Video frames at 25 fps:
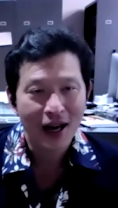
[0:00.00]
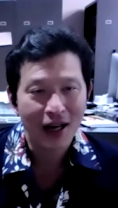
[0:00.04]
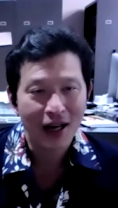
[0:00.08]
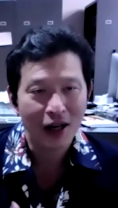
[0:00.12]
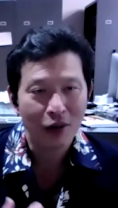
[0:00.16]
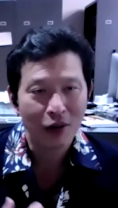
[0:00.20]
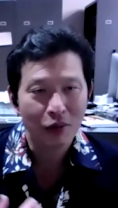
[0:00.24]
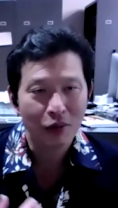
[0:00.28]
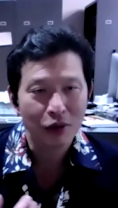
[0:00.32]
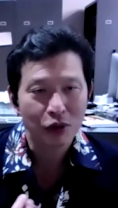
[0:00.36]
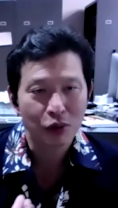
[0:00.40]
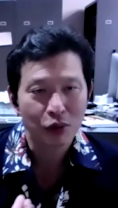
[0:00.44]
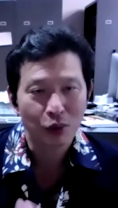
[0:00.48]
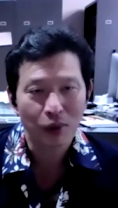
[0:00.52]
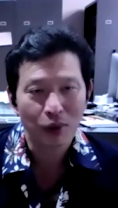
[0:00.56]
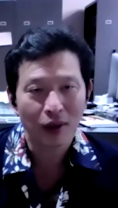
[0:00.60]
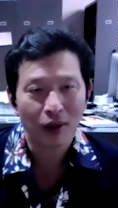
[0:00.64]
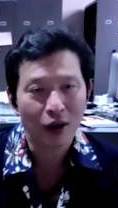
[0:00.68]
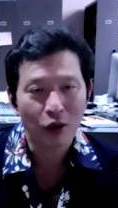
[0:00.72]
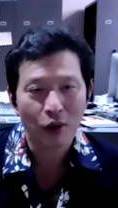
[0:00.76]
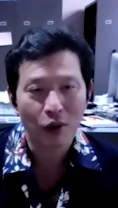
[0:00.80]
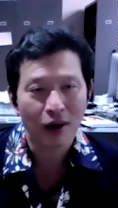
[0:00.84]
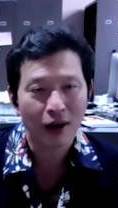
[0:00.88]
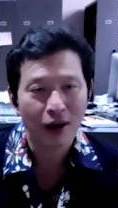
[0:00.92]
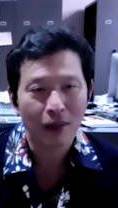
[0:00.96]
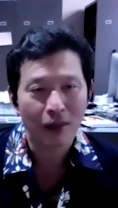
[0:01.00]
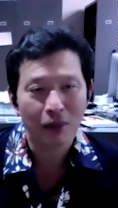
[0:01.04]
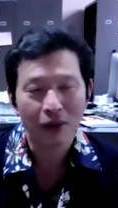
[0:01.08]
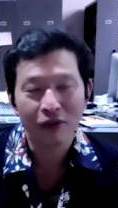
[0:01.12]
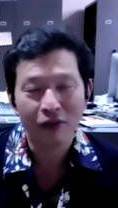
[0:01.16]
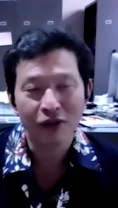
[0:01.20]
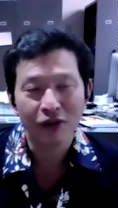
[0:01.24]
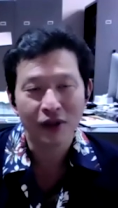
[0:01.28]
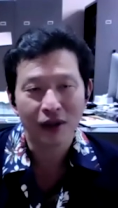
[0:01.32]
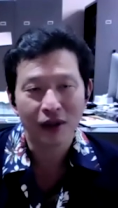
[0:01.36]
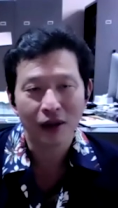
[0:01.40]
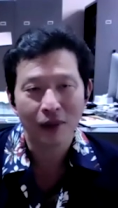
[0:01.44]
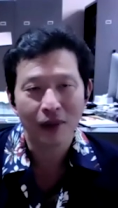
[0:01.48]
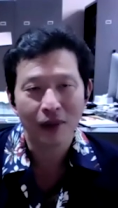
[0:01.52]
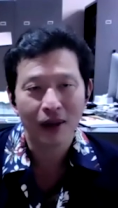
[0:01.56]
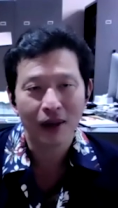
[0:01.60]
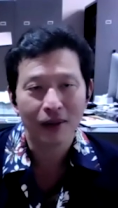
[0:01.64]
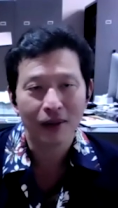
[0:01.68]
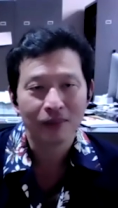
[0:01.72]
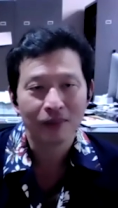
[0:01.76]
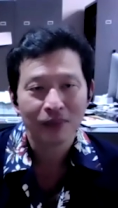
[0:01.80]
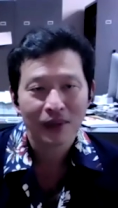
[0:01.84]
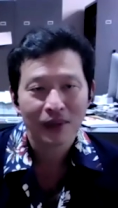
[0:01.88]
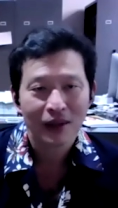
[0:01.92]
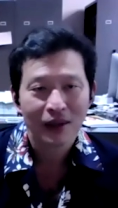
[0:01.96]
and it was really quite uplifting. I
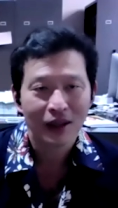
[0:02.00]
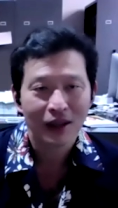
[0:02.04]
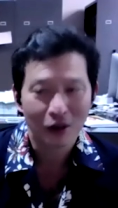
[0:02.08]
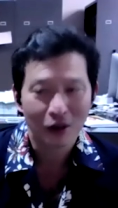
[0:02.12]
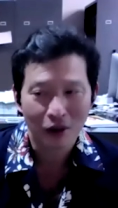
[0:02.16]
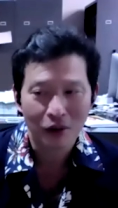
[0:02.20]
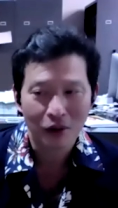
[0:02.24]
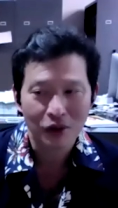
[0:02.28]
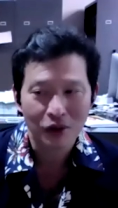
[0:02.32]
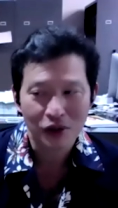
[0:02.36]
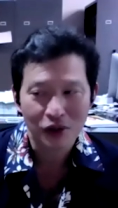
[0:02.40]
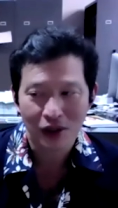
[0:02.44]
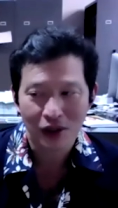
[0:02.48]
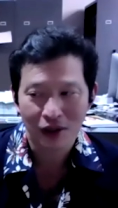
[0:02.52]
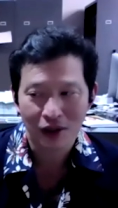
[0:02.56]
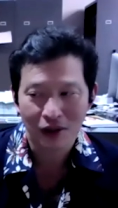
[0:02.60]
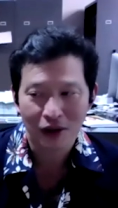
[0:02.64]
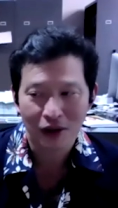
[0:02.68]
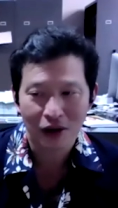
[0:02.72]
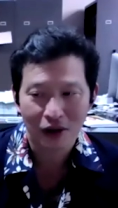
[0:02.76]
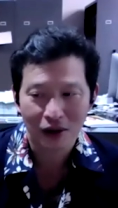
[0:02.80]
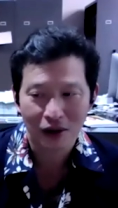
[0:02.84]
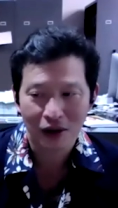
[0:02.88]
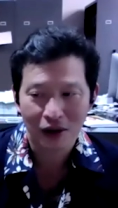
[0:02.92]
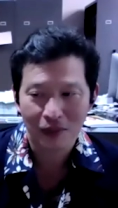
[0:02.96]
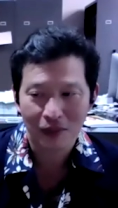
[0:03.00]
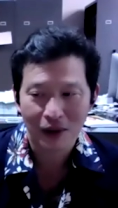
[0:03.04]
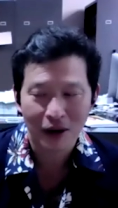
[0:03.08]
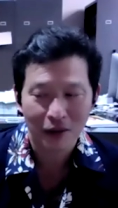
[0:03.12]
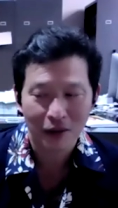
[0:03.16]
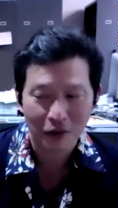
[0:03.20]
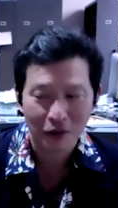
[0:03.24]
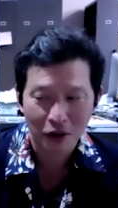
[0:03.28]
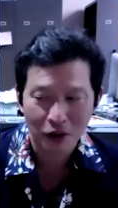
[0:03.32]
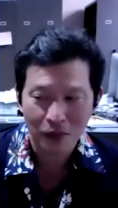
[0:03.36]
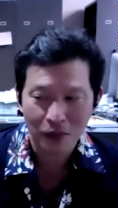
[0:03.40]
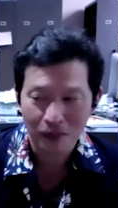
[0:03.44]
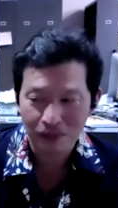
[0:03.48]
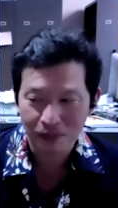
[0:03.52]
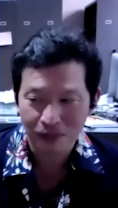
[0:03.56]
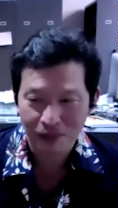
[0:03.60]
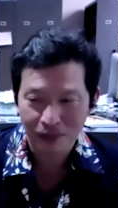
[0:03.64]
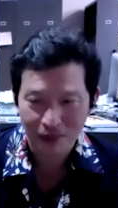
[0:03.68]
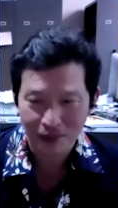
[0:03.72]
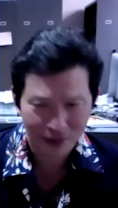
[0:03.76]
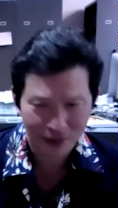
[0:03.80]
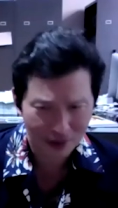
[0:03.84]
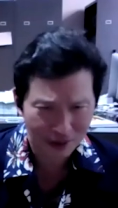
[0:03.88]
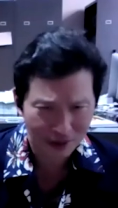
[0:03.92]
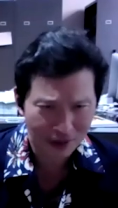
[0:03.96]
mean, you know, I was sitting oh, there thanks, in my room
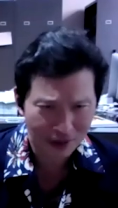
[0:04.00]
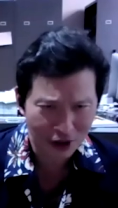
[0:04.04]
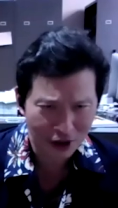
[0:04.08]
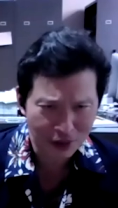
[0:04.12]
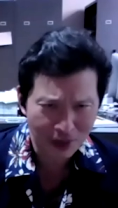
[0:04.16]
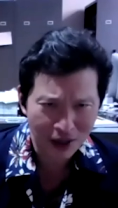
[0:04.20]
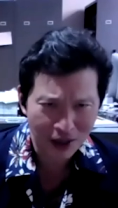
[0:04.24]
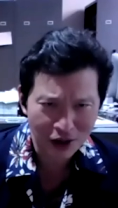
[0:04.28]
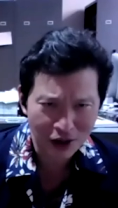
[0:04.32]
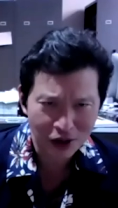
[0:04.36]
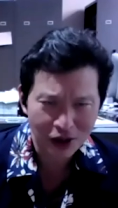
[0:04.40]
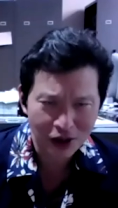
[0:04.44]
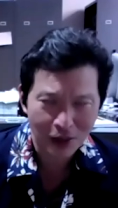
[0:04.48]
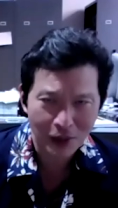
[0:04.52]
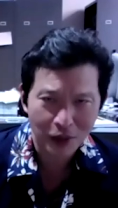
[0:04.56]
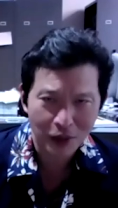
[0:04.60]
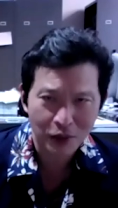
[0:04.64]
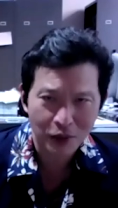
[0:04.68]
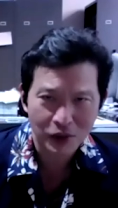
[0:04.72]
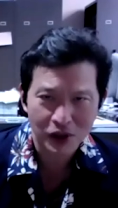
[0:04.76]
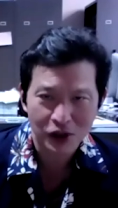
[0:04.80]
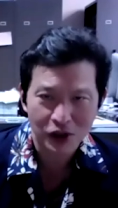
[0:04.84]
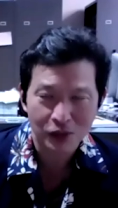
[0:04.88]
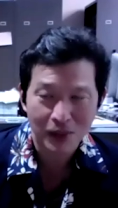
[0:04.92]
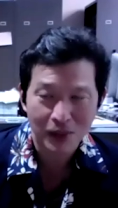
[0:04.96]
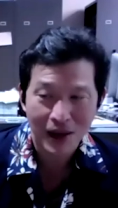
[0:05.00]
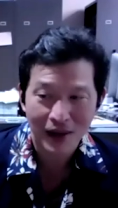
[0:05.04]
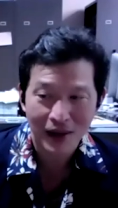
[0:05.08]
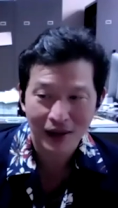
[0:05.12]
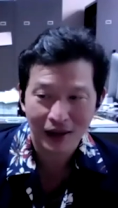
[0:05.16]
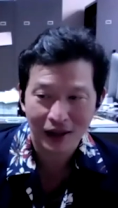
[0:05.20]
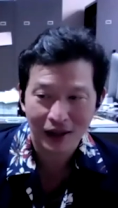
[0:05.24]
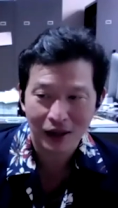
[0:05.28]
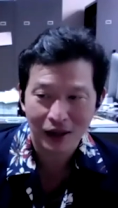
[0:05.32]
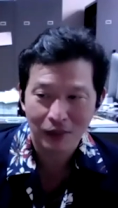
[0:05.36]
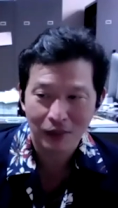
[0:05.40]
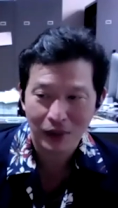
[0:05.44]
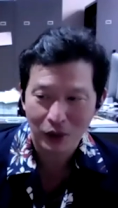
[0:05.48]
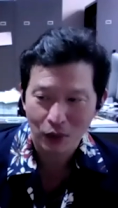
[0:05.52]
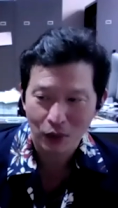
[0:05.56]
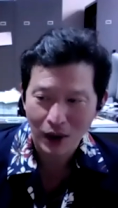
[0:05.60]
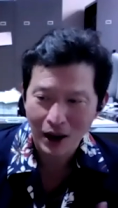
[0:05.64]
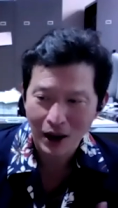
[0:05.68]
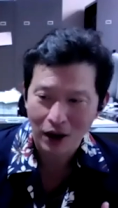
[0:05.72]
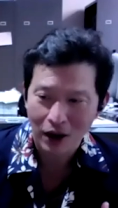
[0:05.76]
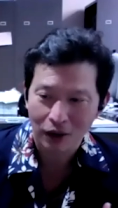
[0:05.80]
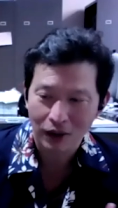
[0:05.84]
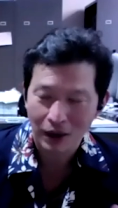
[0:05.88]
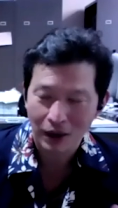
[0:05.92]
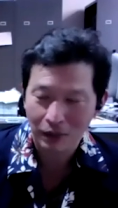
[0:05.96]
as my stomach was expanding. And I'm like,
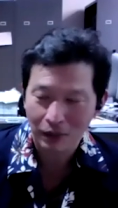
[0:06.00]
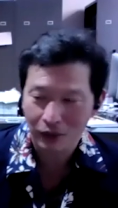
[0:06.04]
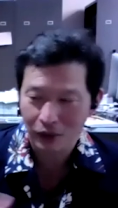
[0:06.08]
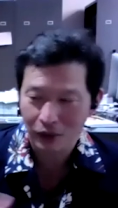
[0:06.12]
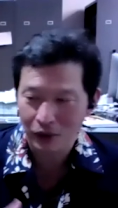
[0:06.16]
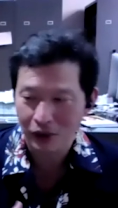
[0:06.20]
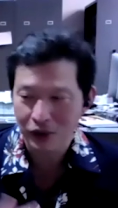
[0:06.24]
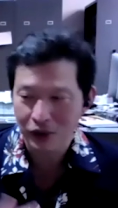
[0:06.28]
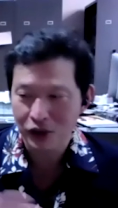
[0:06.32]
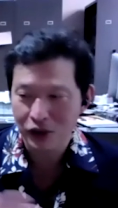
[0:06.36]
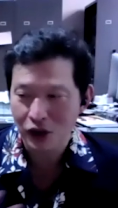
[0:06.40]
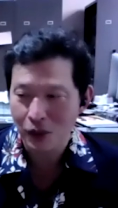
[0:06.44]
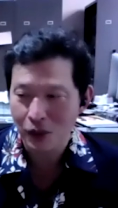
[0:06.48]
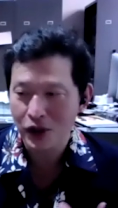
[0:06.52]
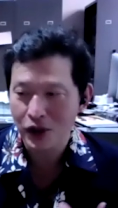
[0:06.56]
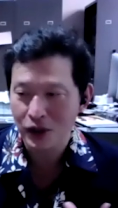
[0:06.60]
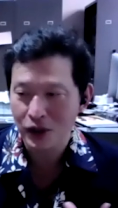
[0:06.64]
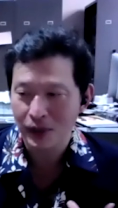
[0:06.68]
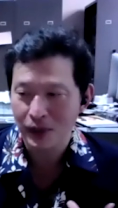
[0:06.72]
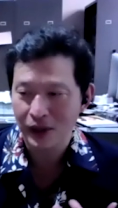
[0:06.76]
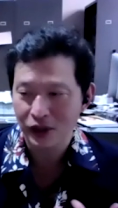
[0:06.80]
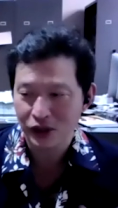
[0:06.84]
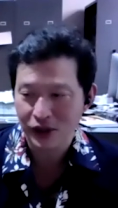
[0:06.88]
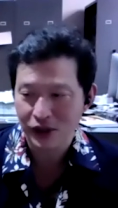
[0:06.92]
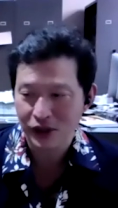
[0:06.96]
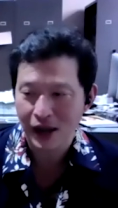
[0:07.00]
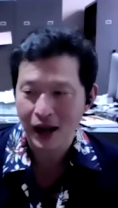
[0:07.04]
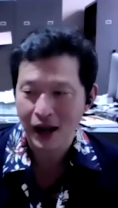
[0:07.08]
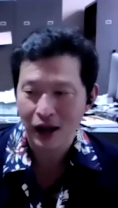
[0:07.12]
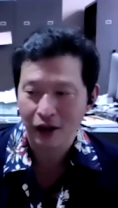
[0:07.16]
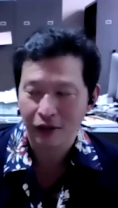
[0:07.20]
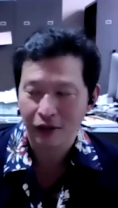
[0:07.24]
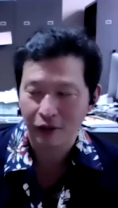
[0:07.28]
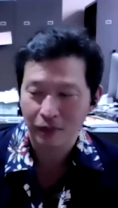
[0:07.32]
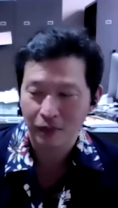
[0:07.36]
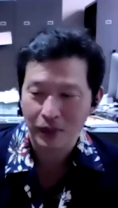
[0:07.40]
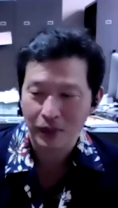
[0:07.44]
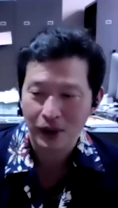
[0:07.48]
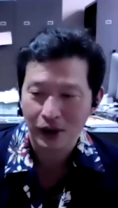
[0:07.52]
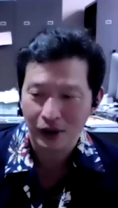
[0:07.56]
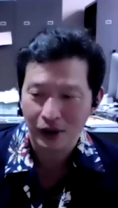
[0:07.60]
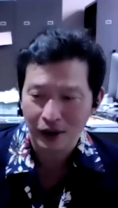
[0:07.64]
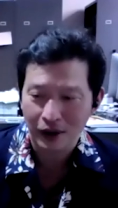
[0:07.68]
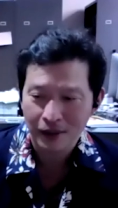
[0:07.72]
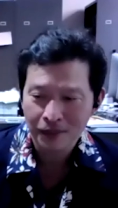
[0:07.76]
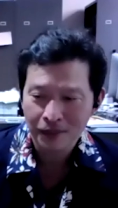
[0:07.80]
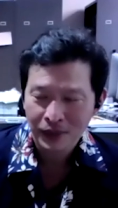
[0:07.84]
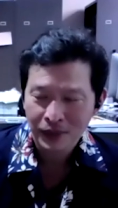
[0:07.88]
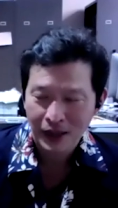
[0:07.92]
wow, I'm learning so much about style through Mark.